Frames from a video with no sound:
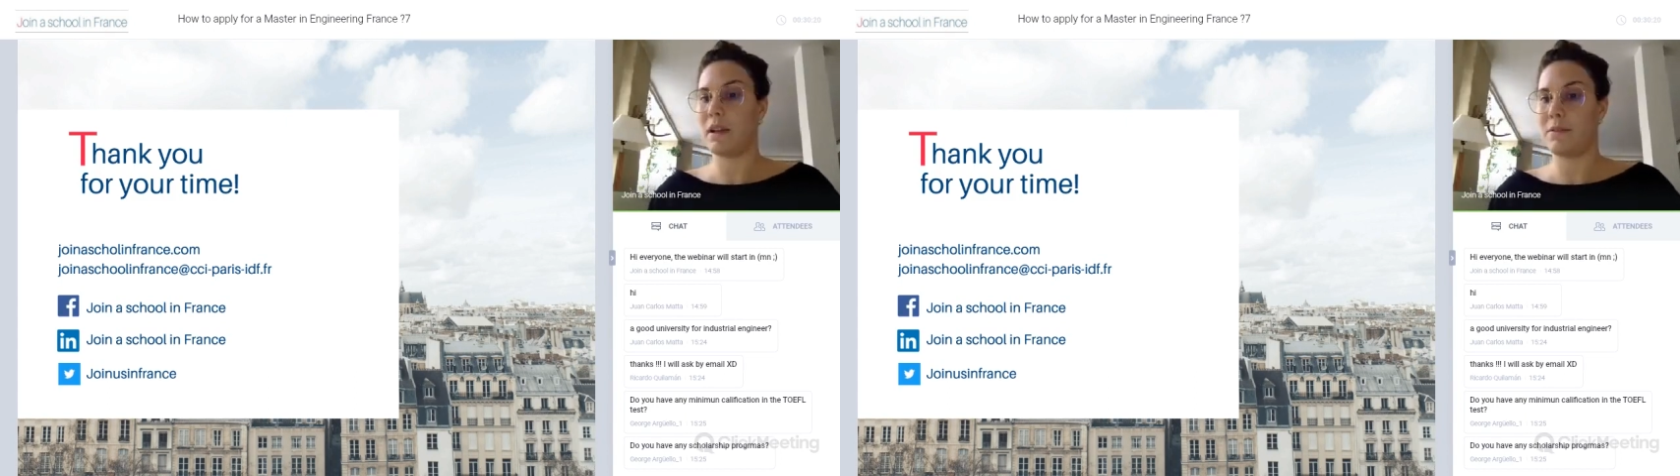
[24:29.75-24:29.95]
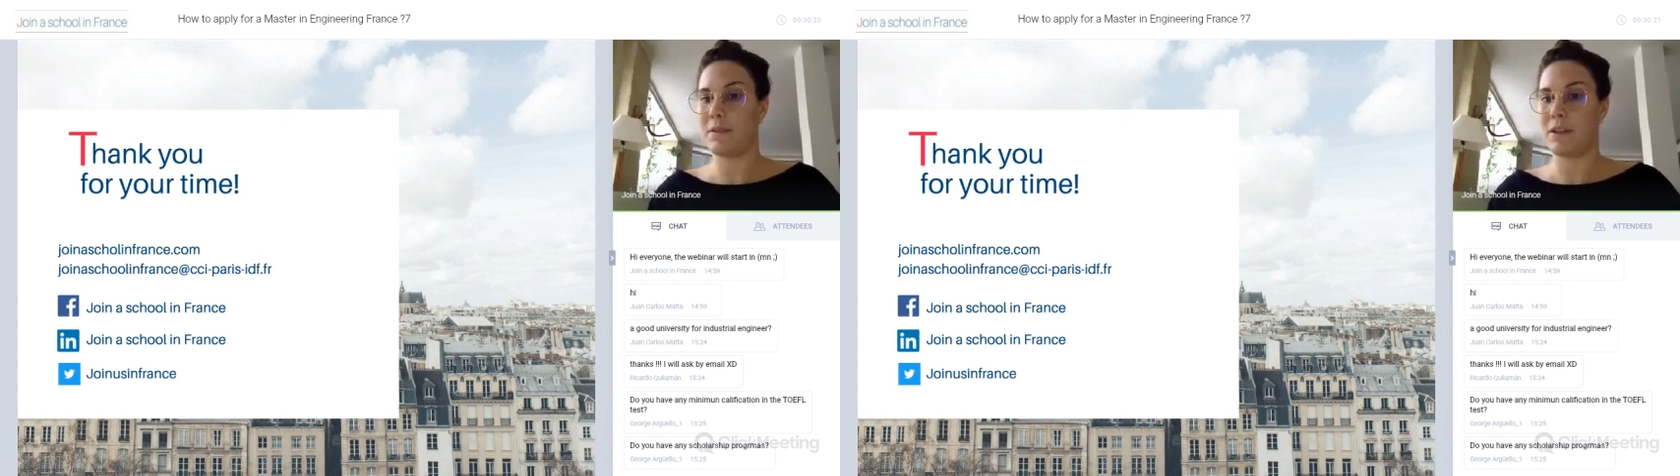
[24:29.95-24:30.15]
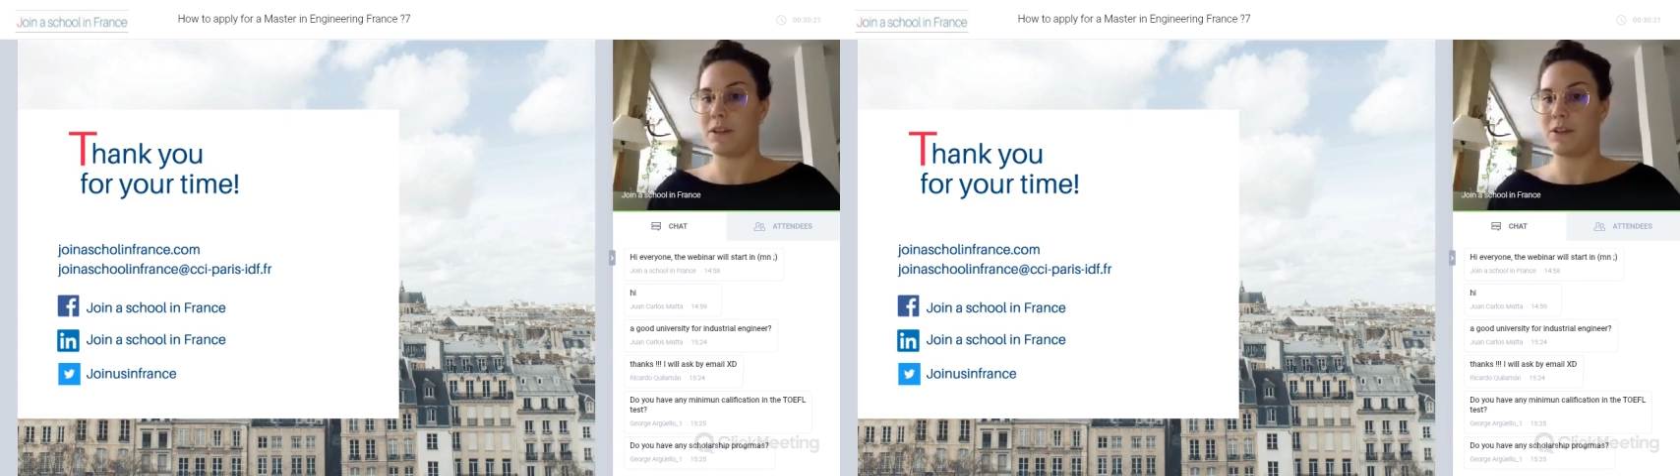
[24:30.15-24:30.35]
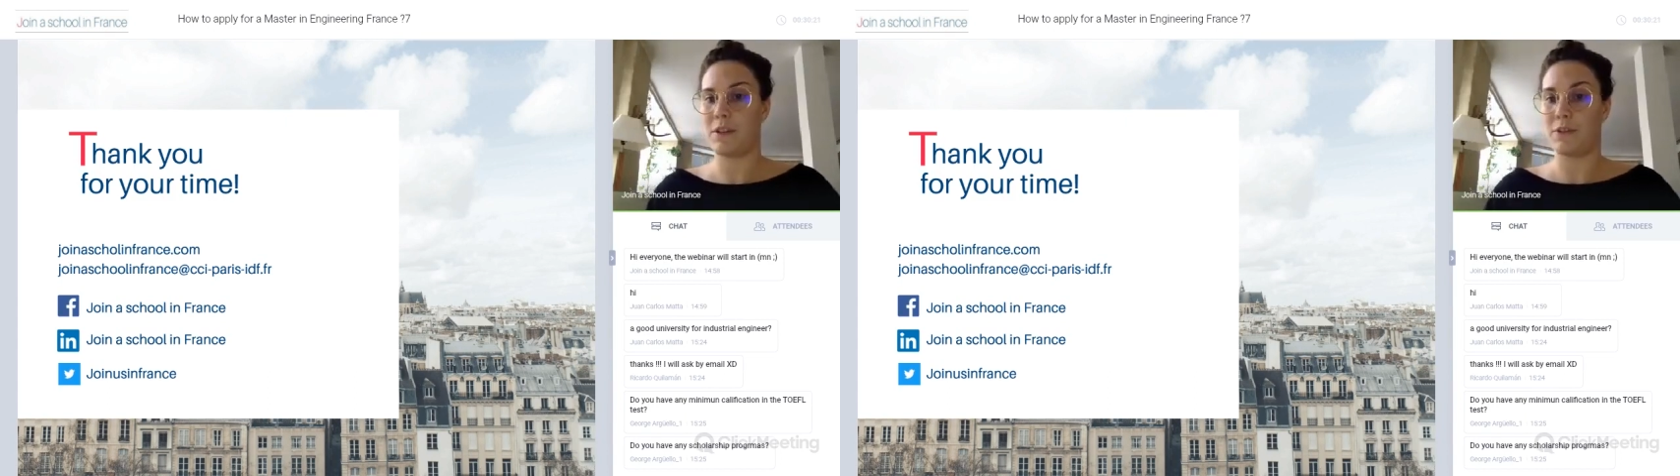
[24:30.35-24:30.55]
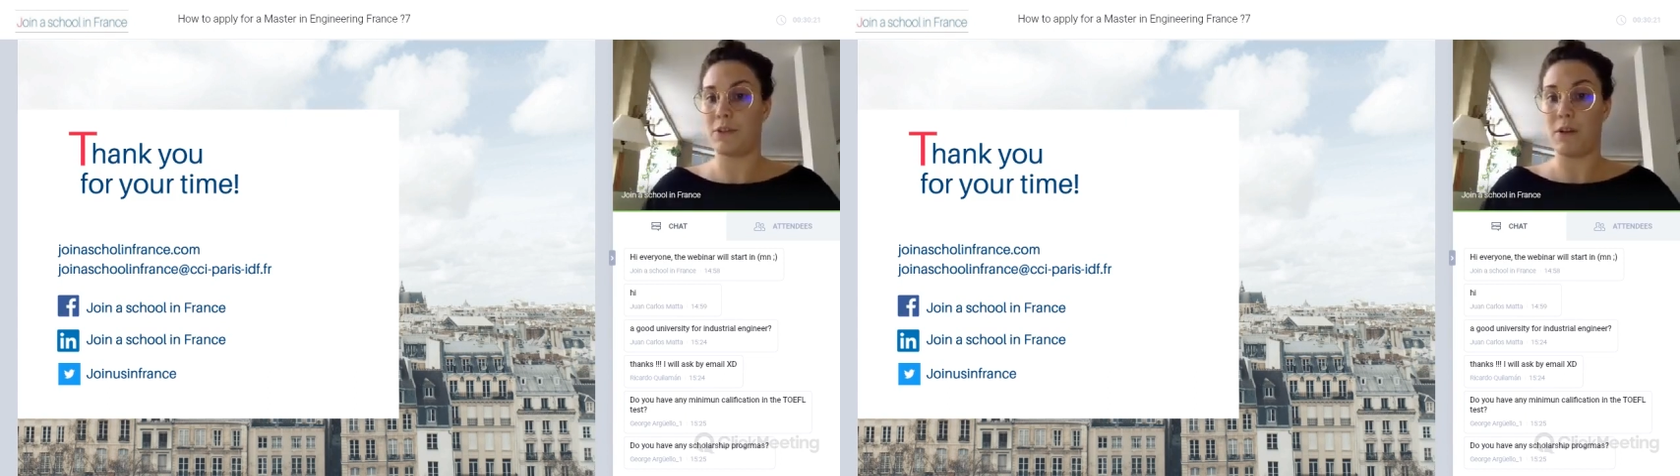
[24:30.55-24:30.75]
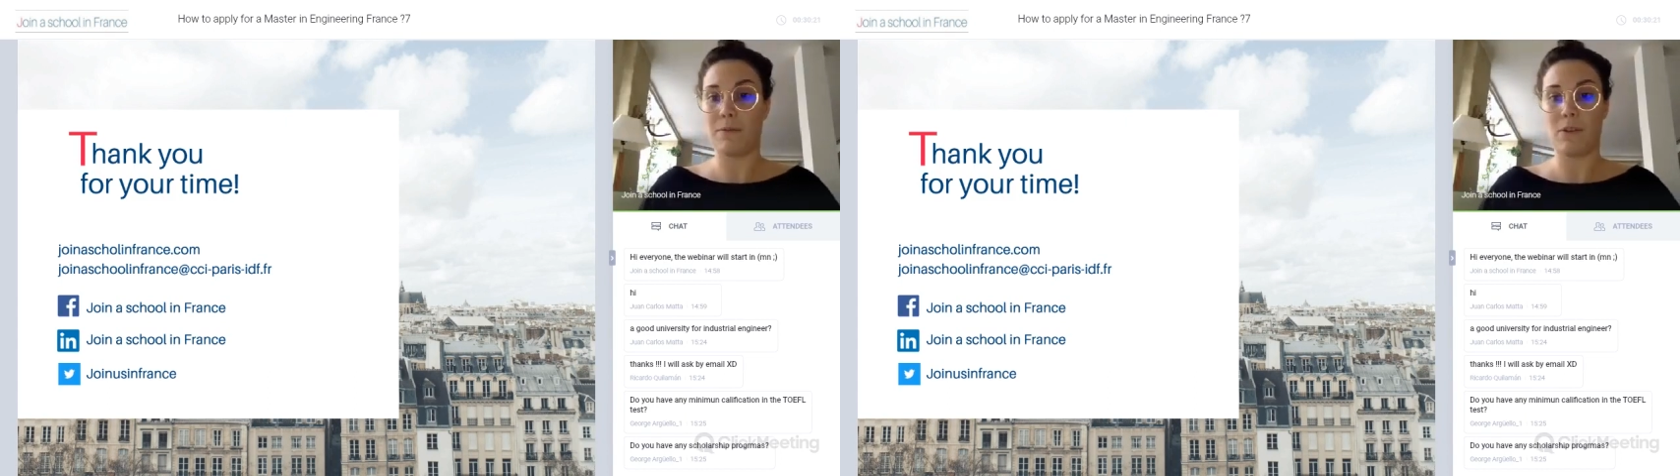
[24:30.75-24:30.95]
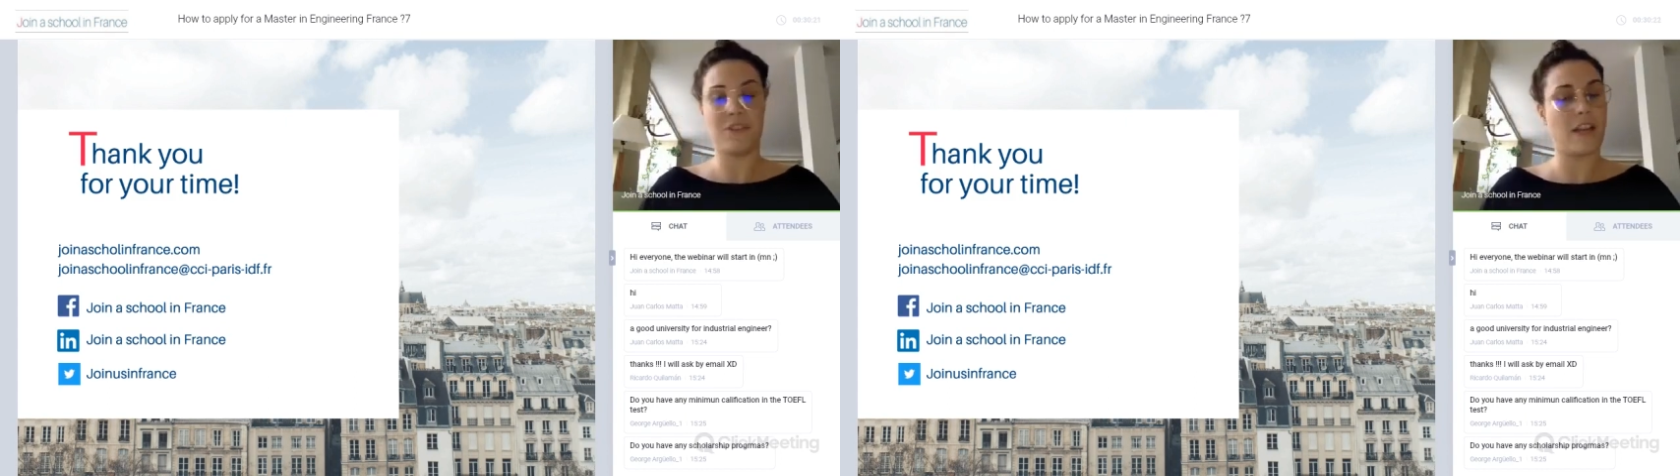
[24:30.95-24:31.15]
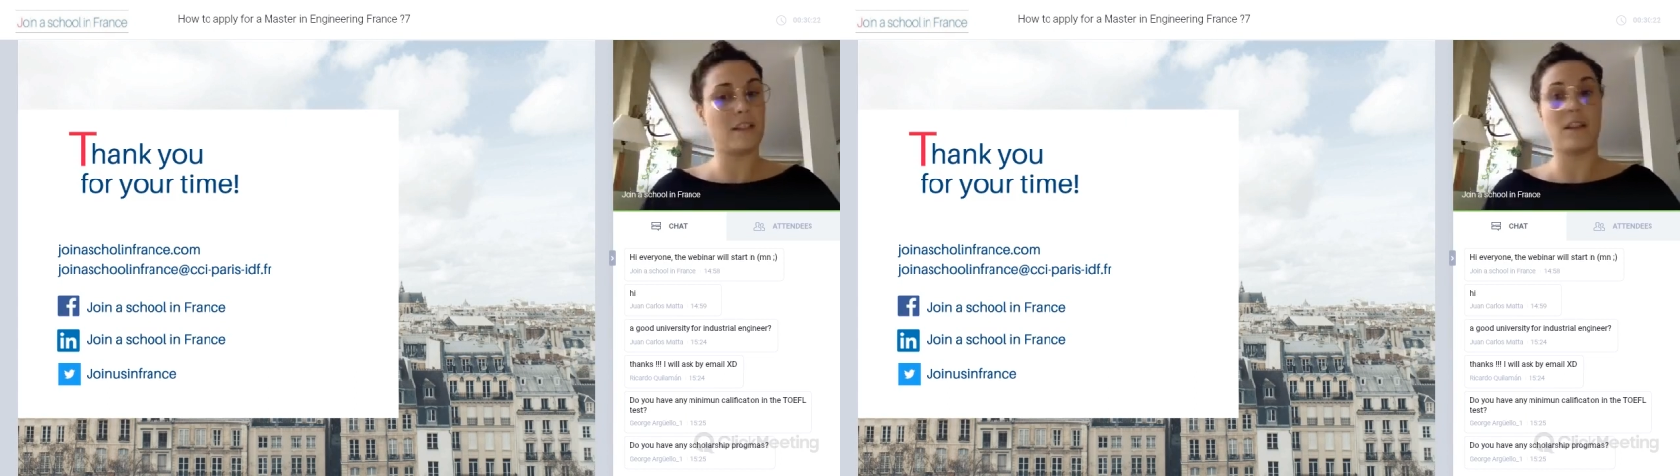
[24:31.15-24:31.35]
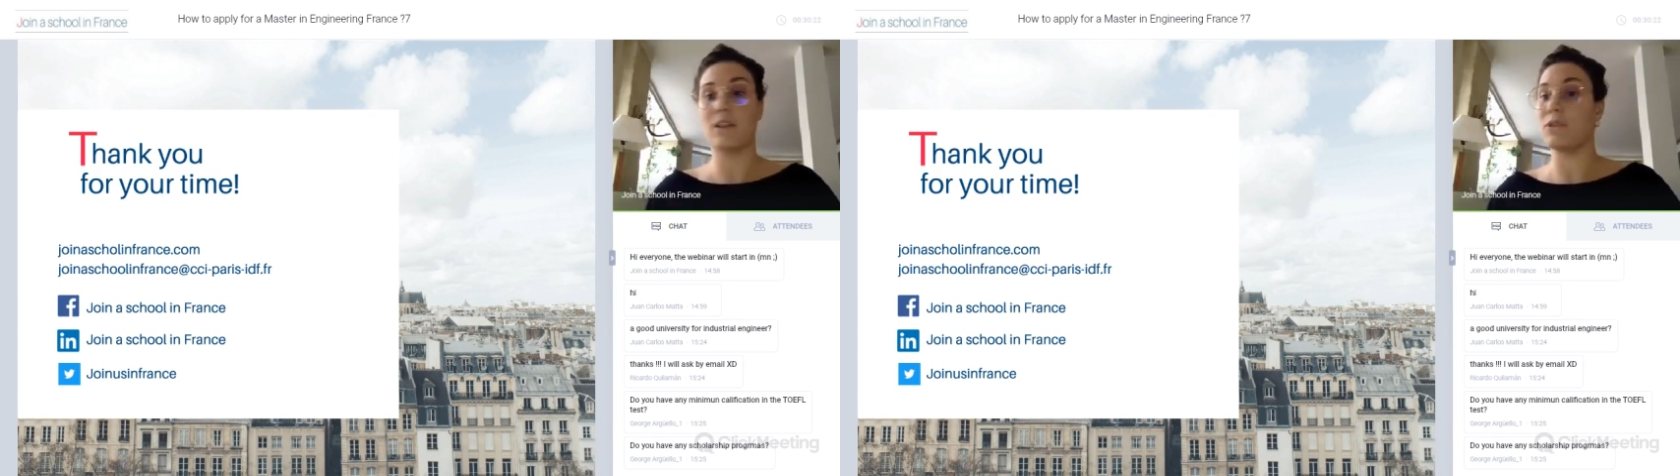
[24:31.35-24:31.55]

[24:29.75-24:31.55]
qualification in the TOEFL test?